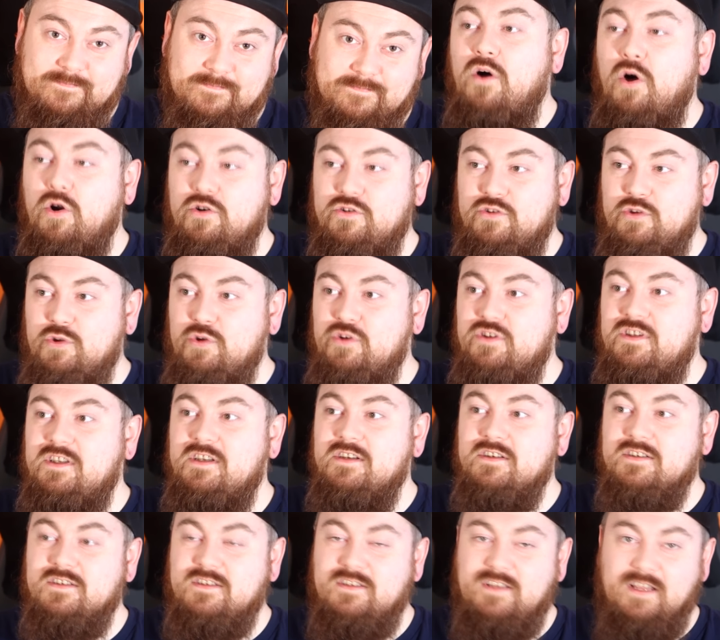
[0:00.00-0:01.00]
On New
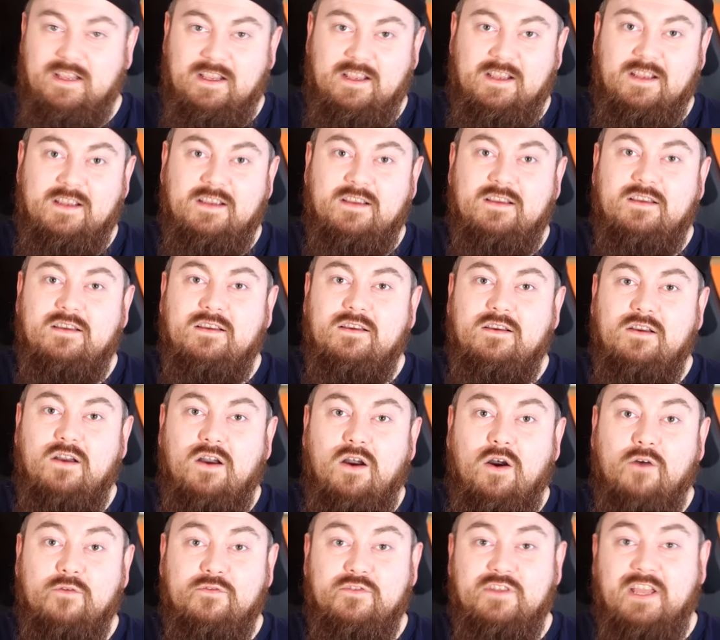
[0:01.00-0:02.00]
Year's Day
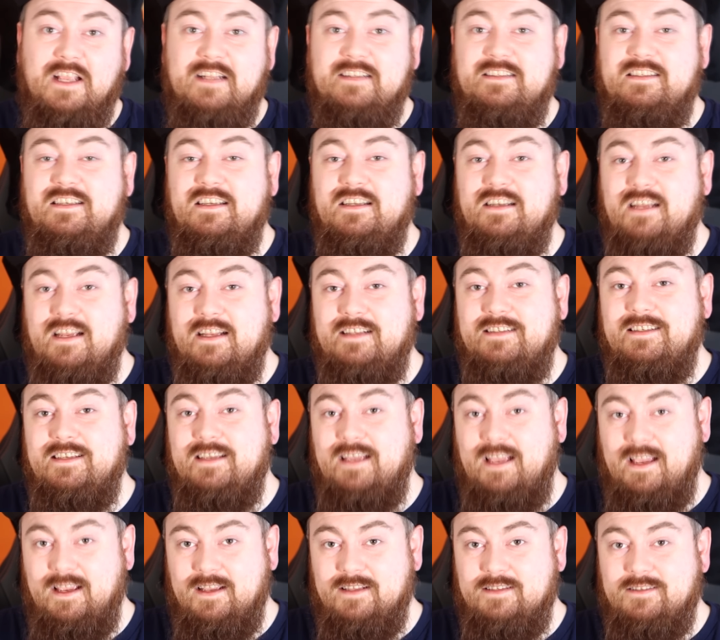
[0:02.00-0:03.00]
of
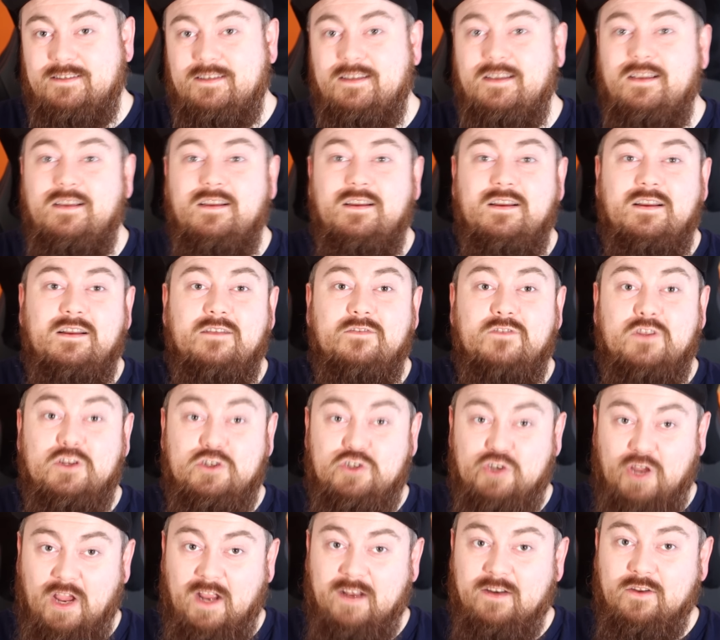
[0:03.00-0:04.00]
1988, the
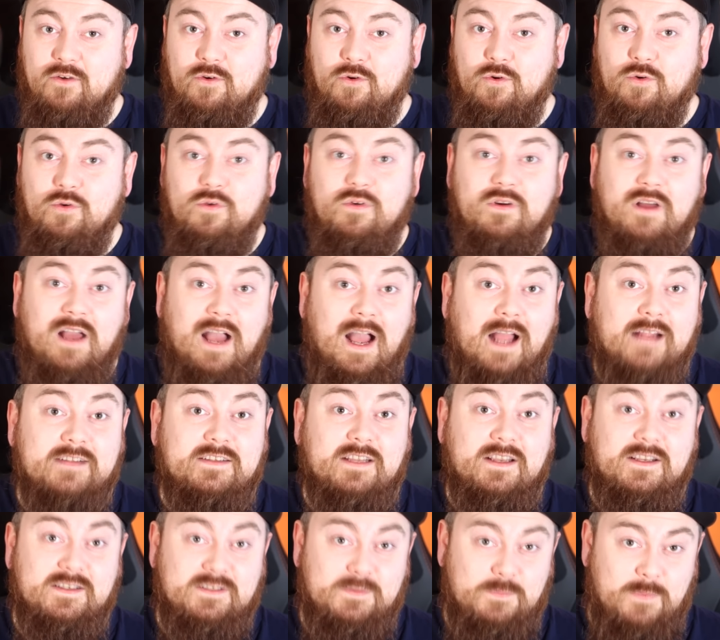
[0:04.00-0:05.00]
general and
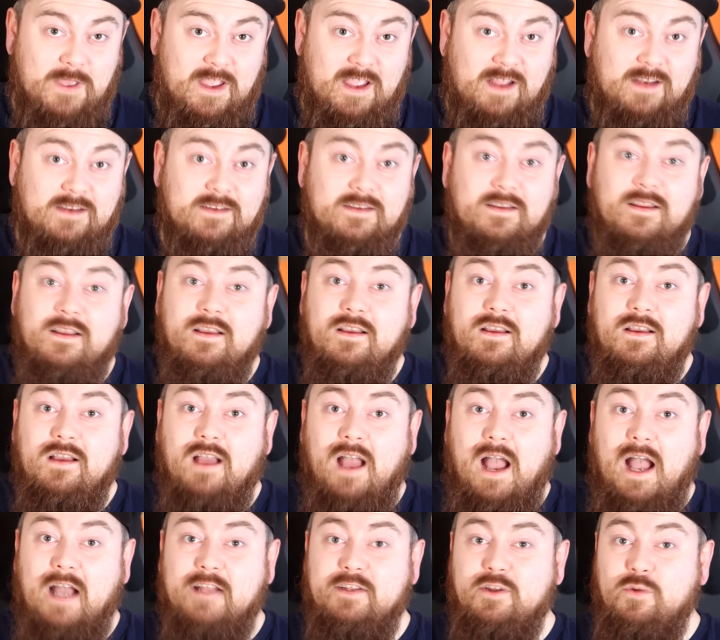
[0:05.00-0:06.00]
his men
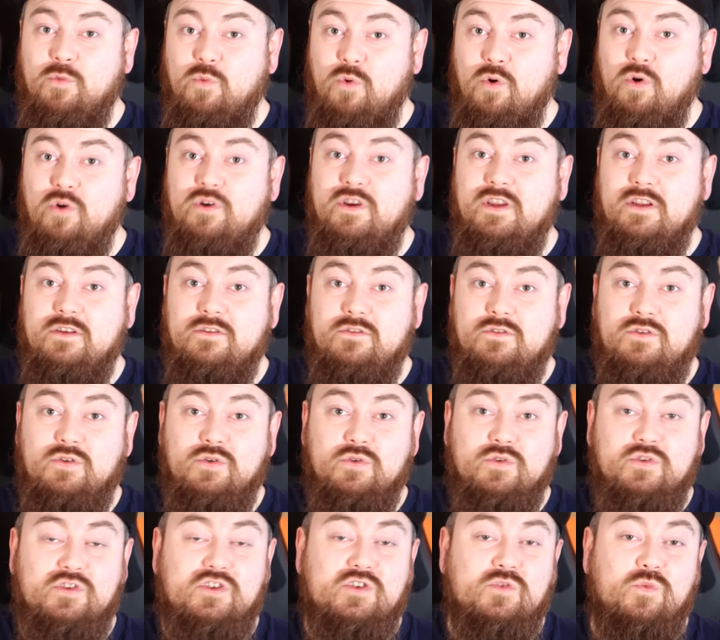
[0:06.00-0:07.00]
had awoken
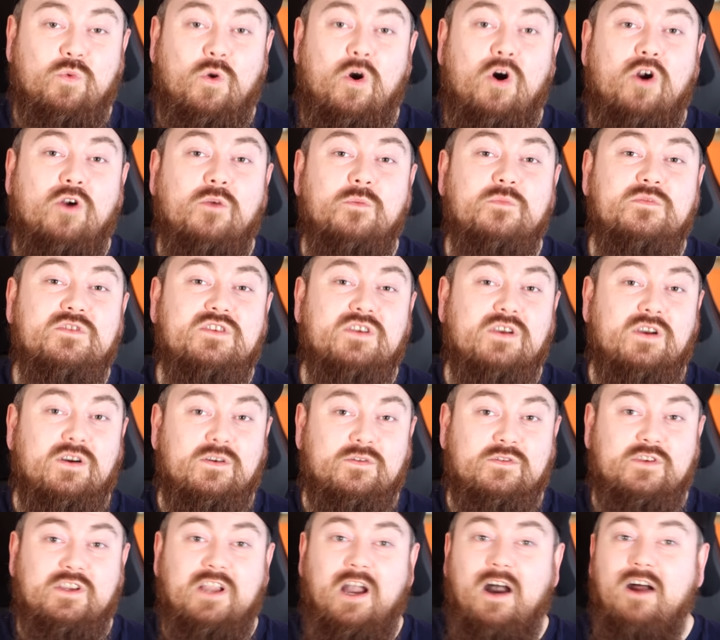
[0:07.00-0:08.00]
to swarms
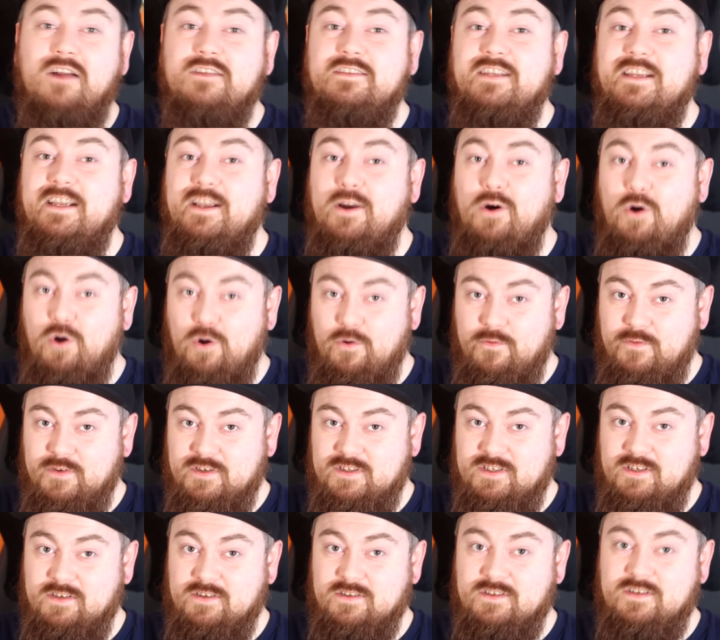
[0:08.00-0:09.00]
of Garda
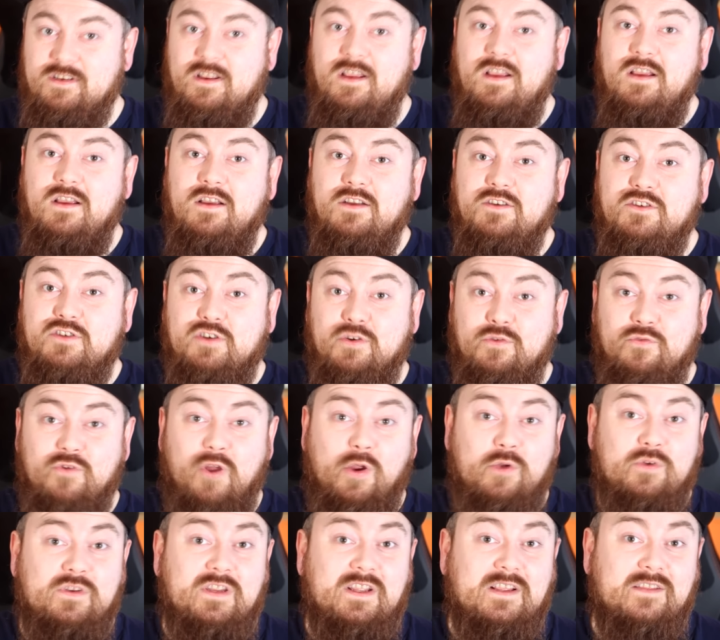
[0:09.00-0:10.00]
officers
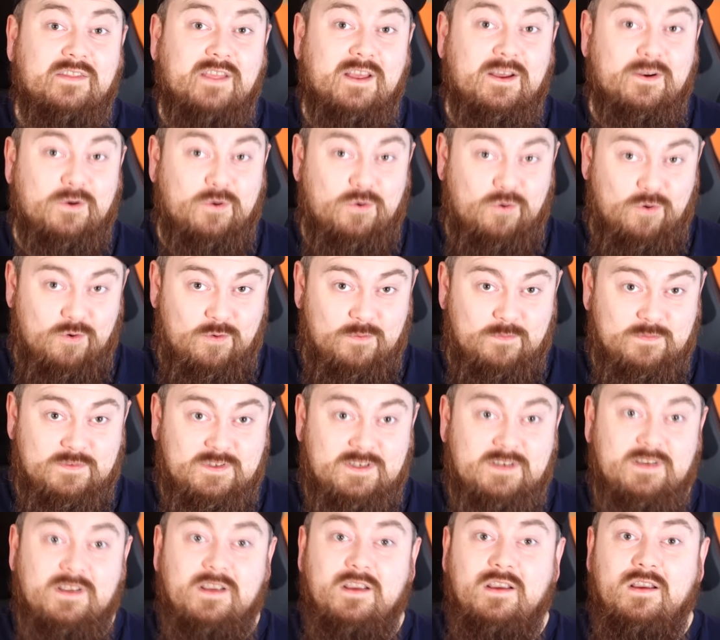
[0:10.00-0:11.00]
surrounding their
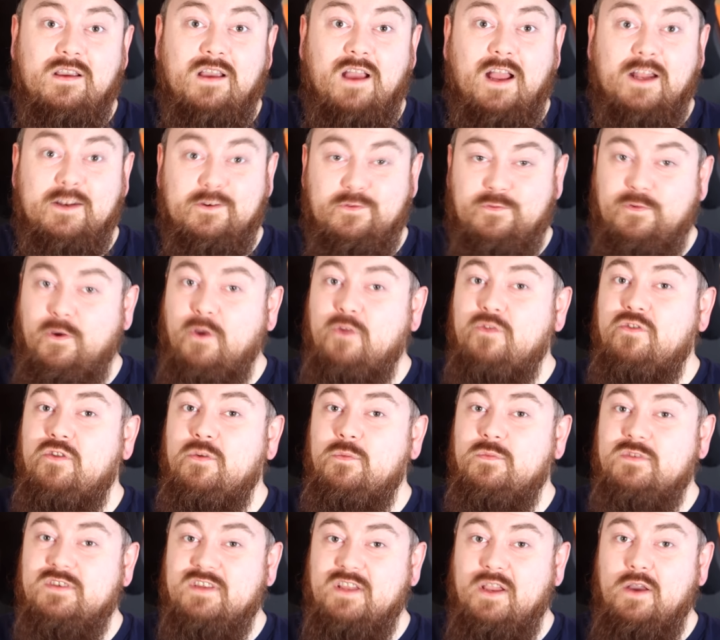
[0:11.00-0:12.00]
homes and found
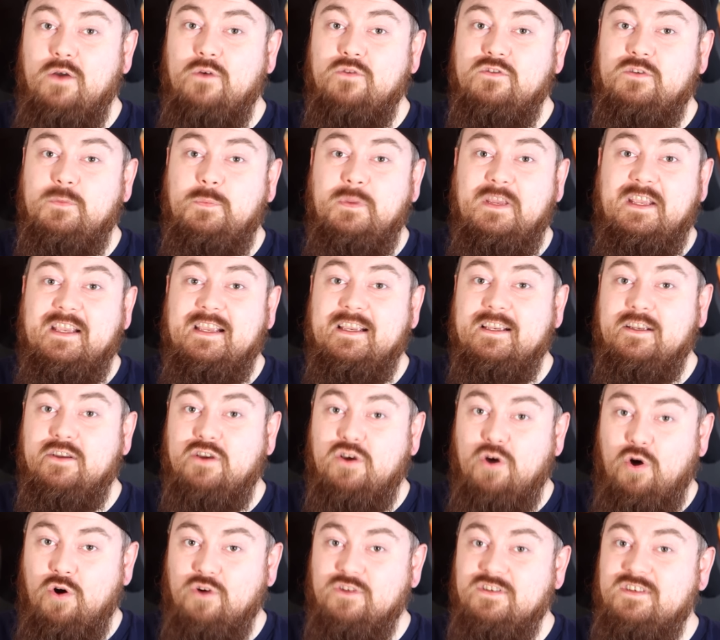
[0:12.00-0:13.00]
themselves being
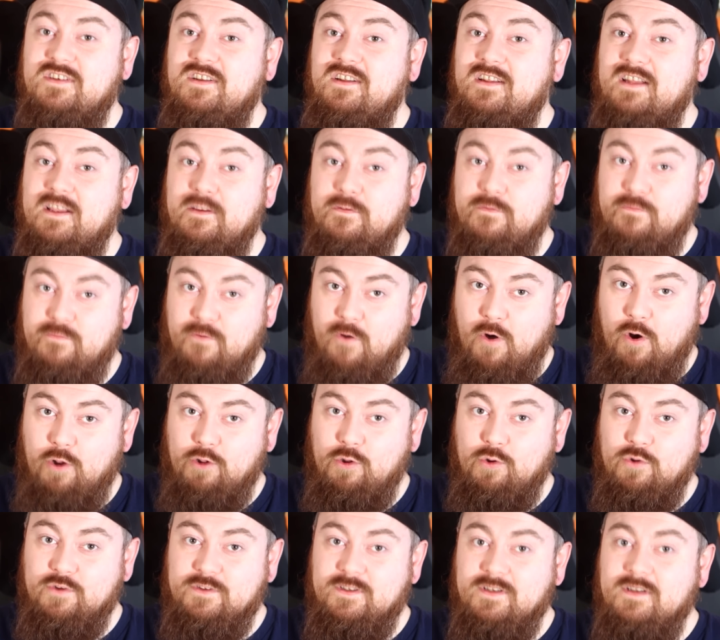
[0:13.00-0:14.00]
constantly
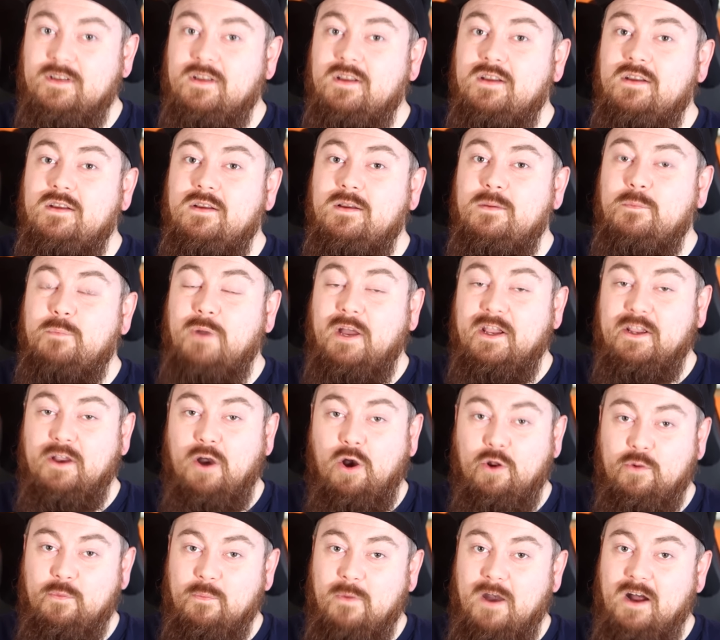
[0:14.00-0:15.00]
followed by
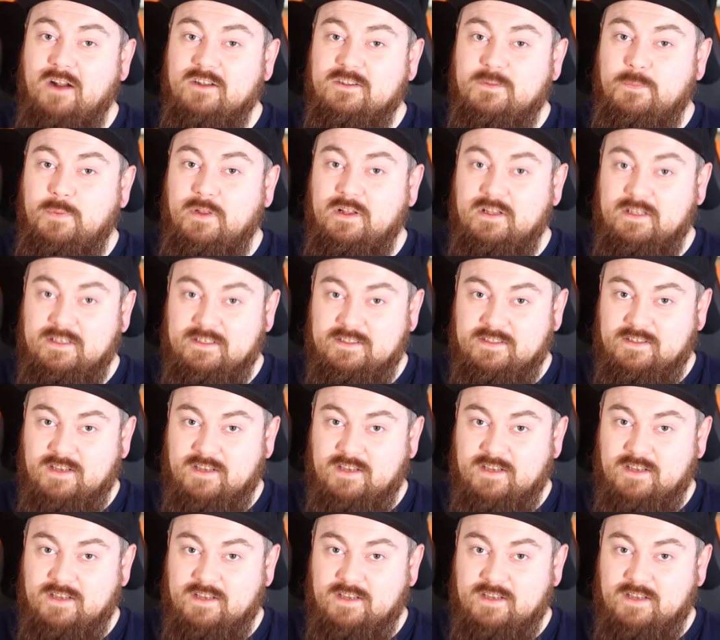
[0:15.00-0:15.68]
unmarked police